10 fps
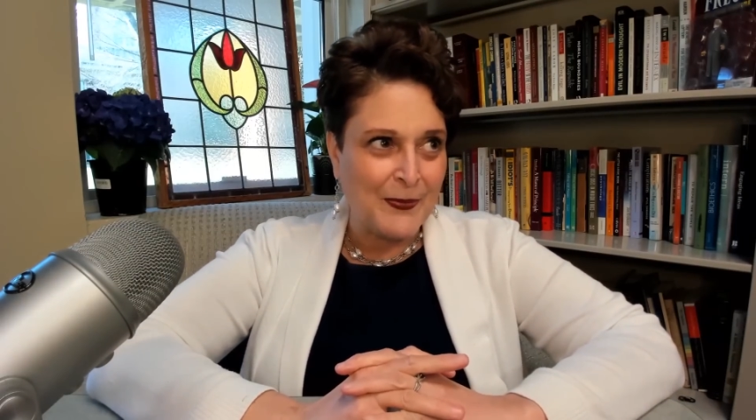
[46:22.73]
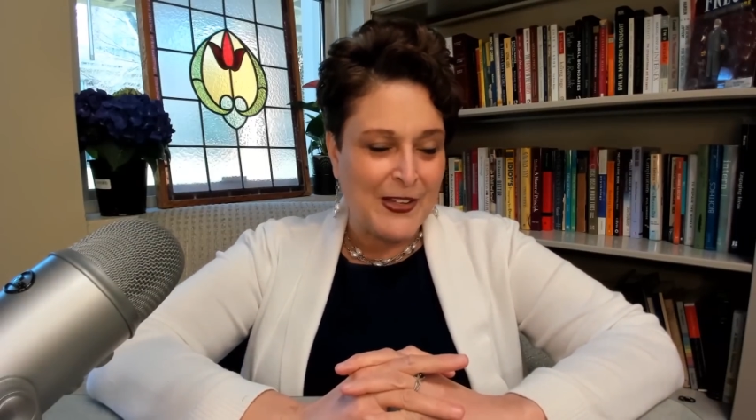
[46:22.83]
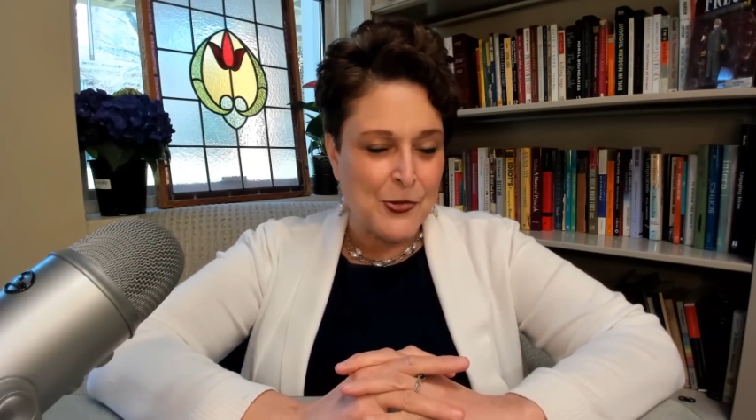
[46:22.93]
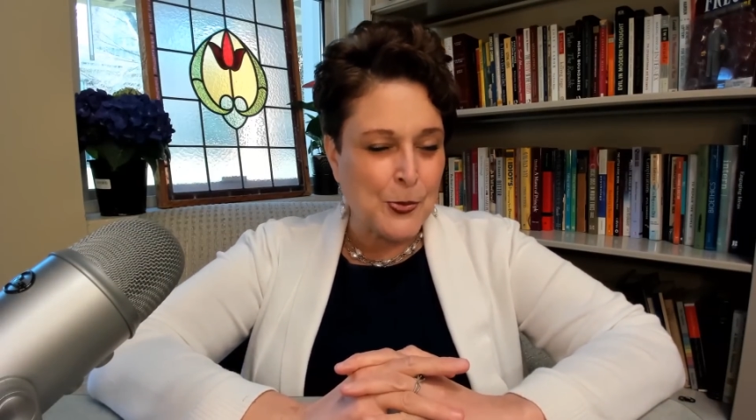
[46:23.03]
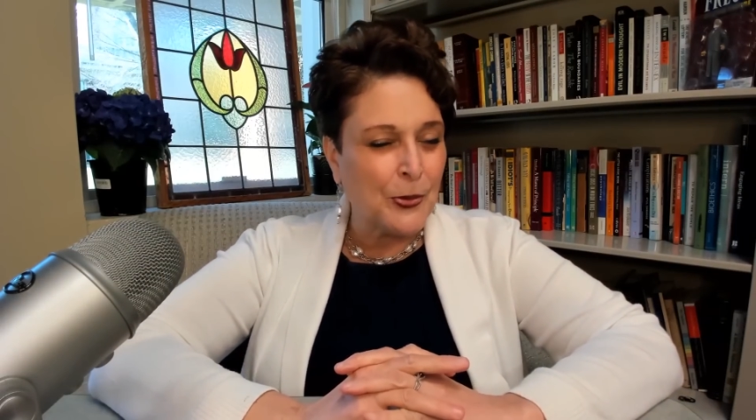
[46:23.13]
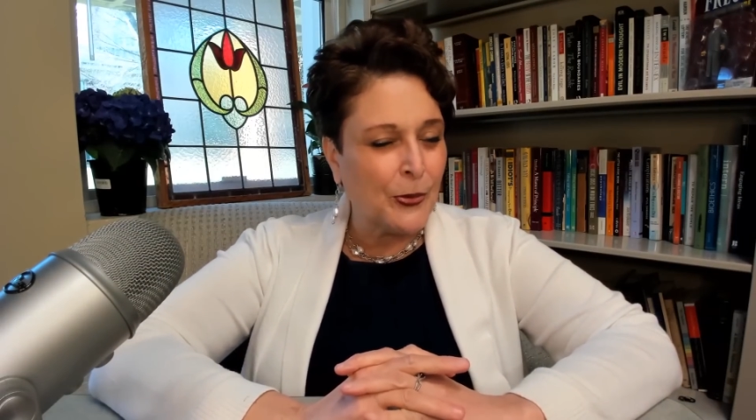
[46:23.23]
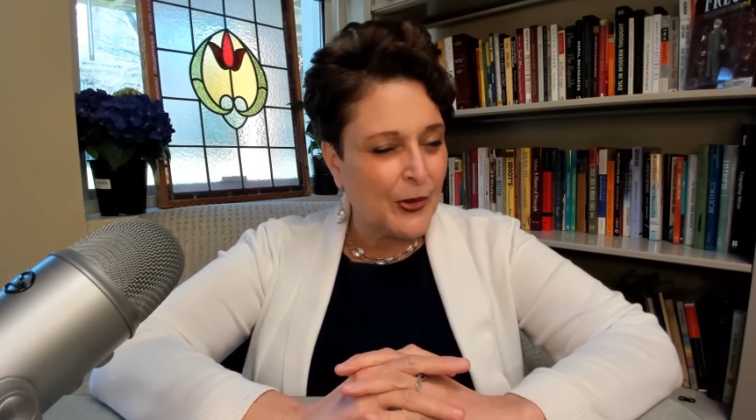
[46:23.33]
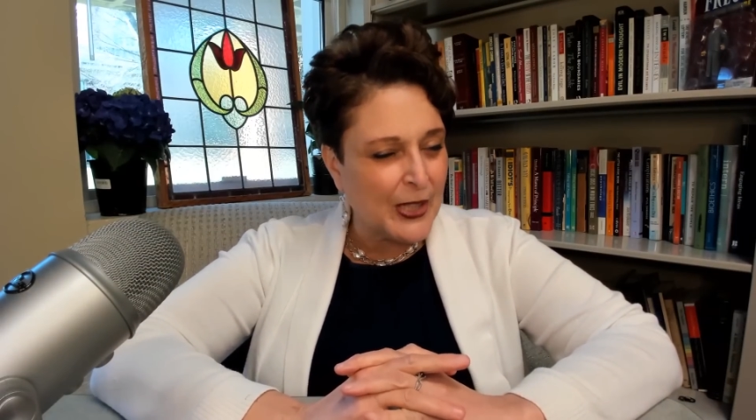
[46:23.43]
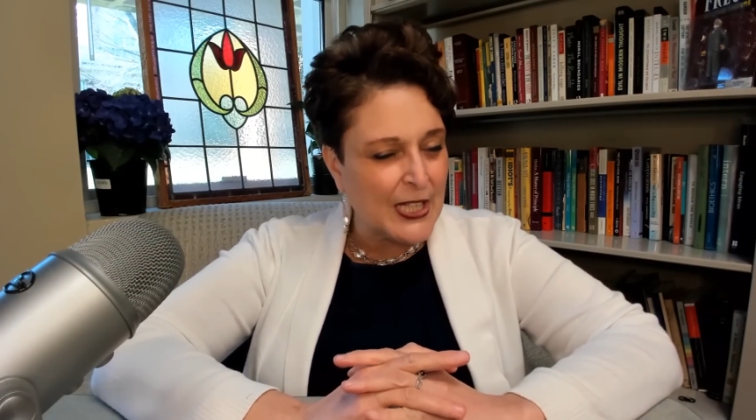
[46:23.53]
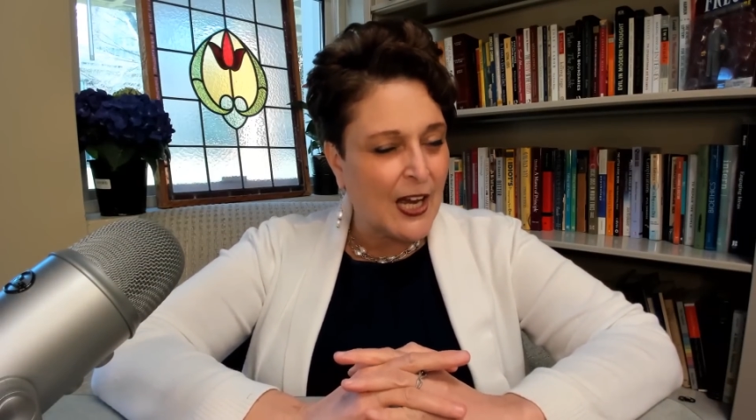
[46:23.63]
is
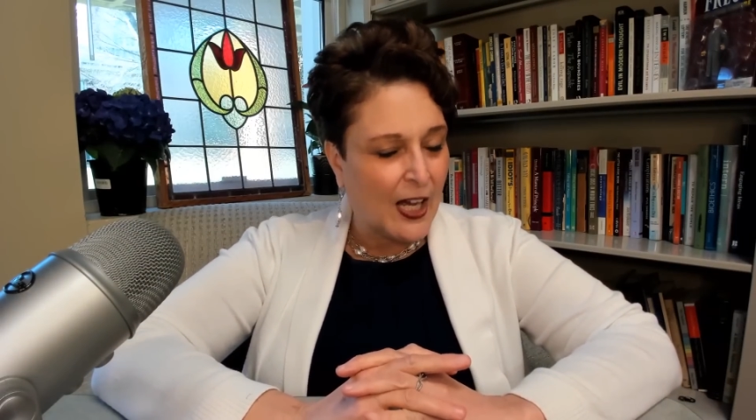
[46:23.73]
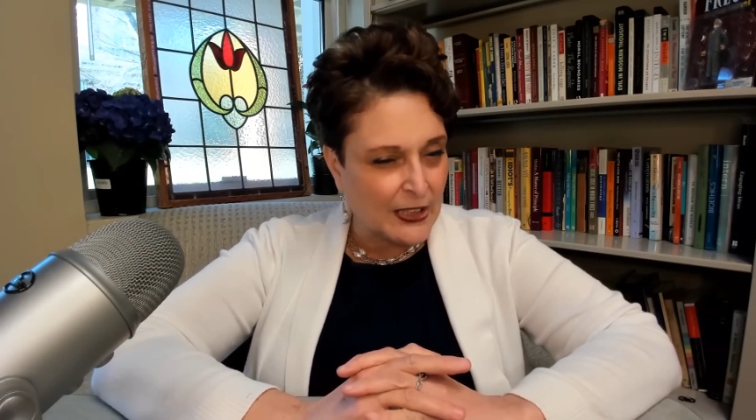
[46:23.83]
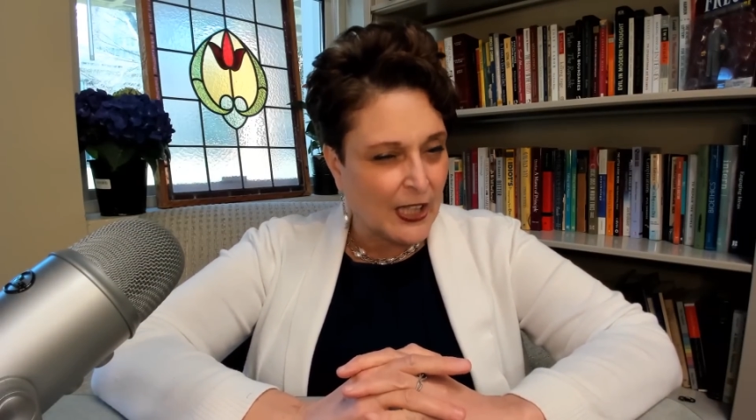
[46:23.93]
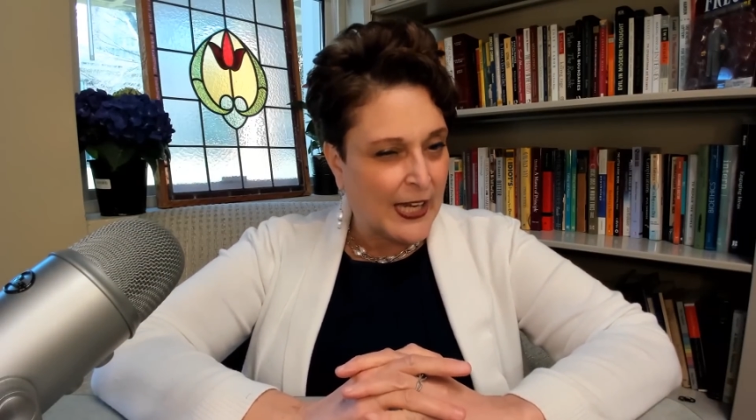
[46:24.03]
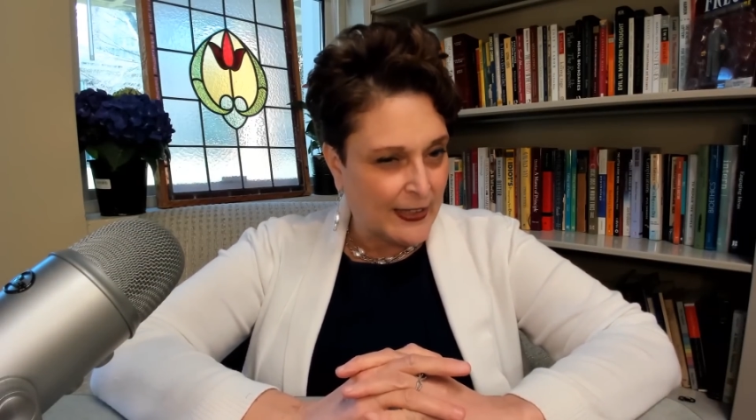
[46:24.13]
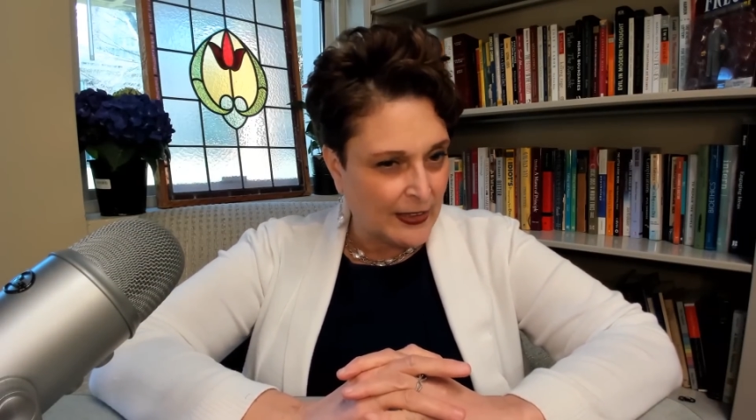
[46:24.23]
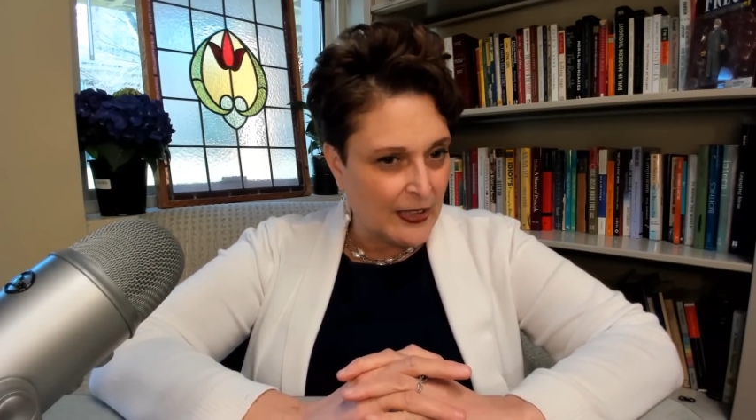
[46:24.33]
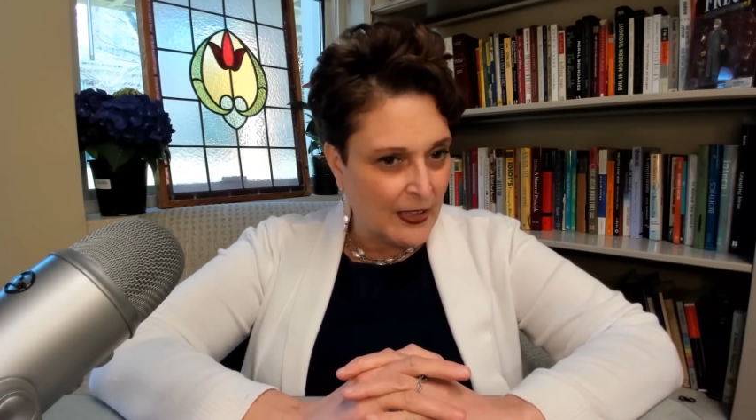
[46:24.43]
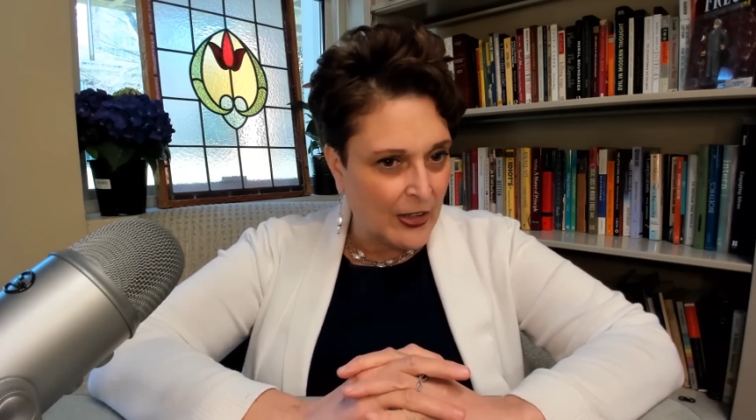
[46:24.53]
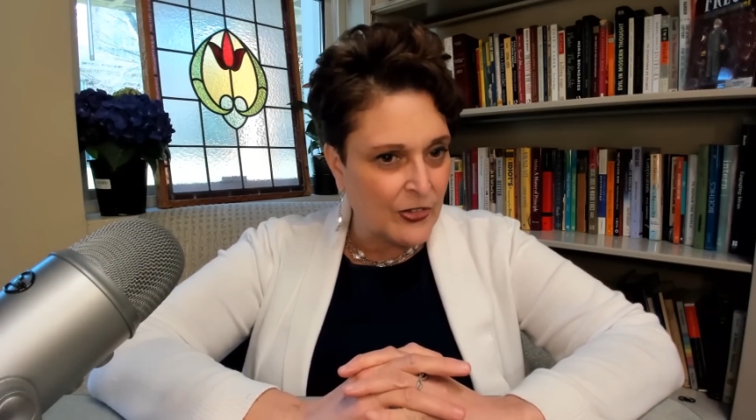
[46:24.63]
pretty
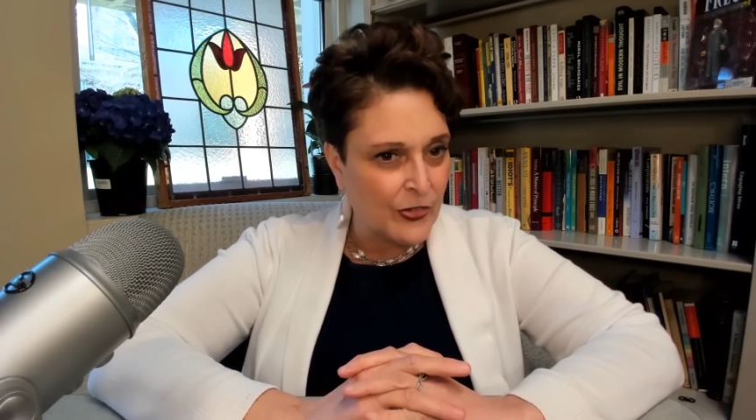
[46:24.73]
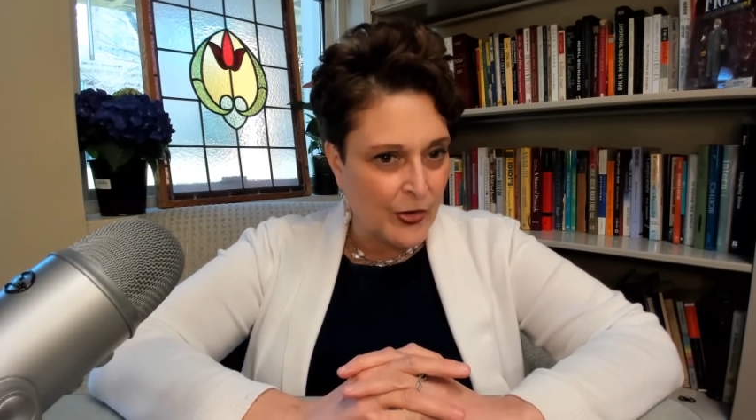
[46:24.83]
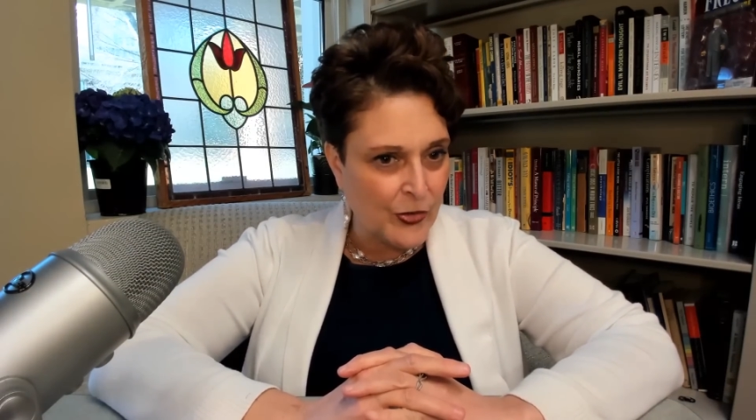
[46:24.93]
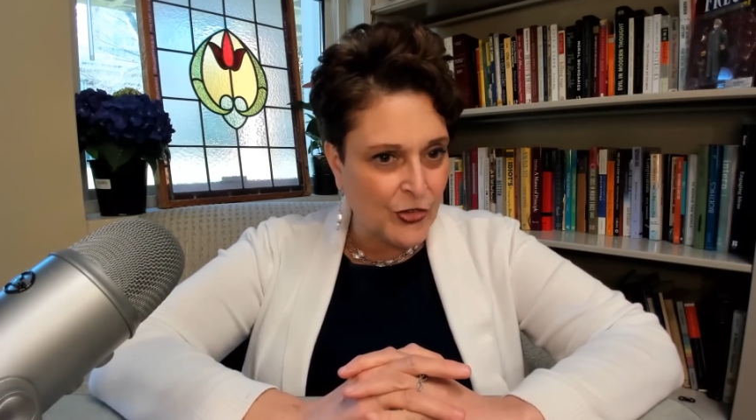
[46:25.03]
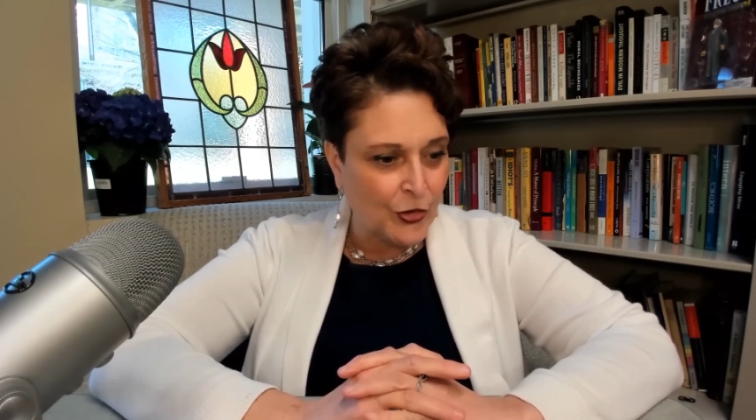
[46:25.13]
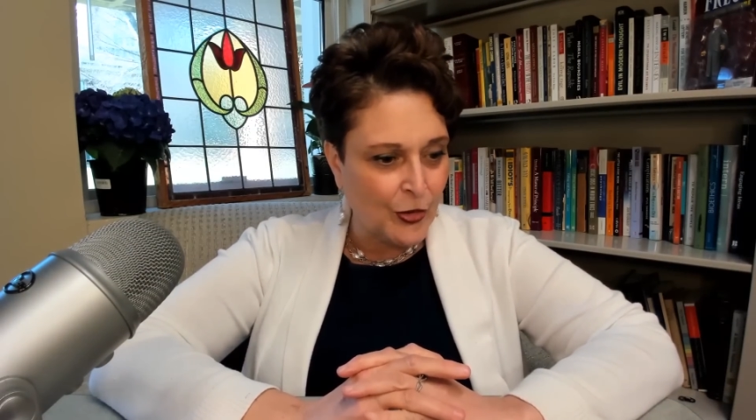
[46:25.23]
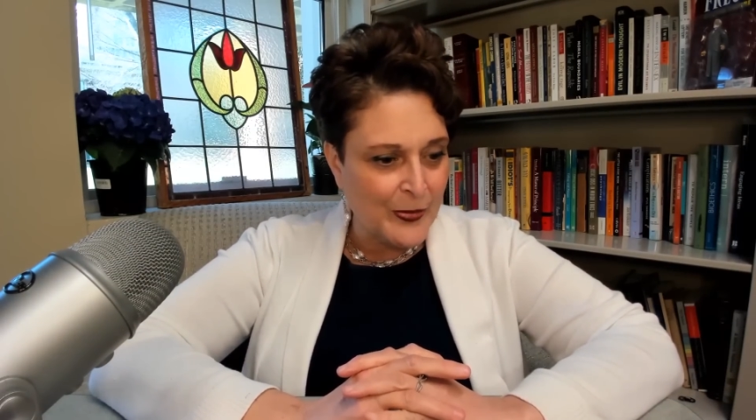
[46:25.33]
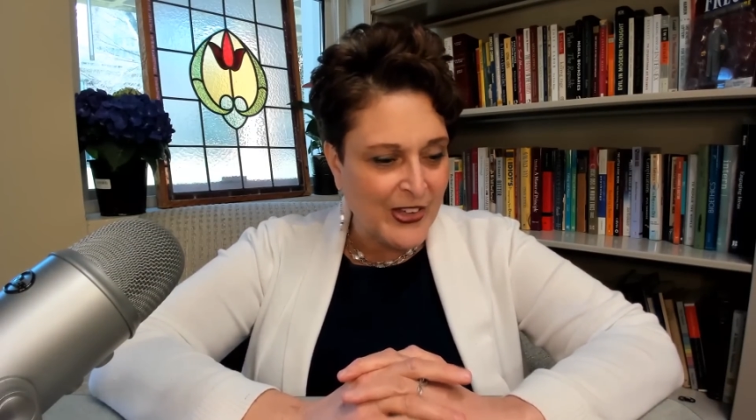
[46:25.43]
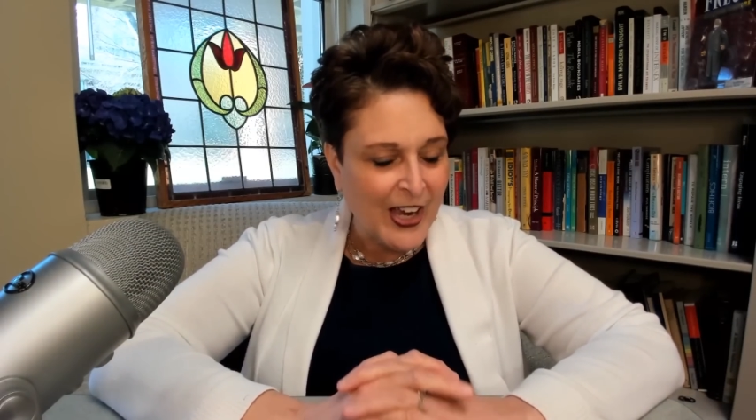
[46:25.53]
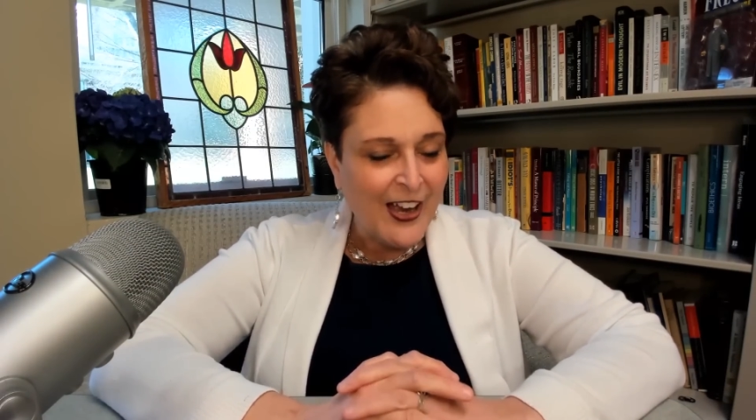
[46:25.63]
unlikely under those terms.